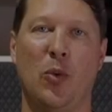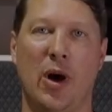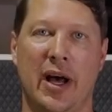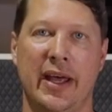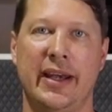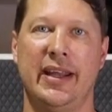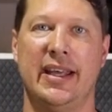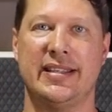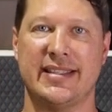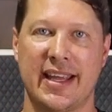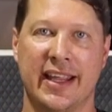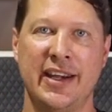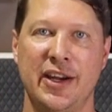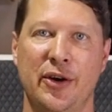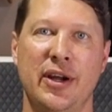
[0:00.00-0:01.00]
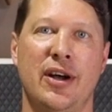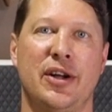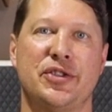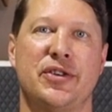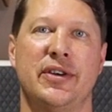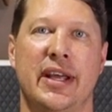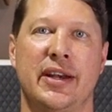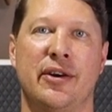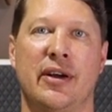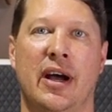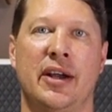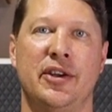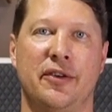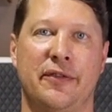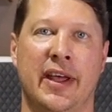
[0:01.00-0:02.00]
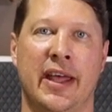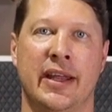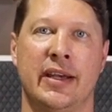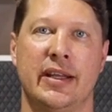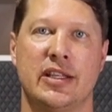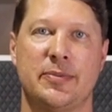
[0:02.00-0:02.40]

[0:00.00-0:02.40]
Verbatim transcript: would want a secondary alternator on your van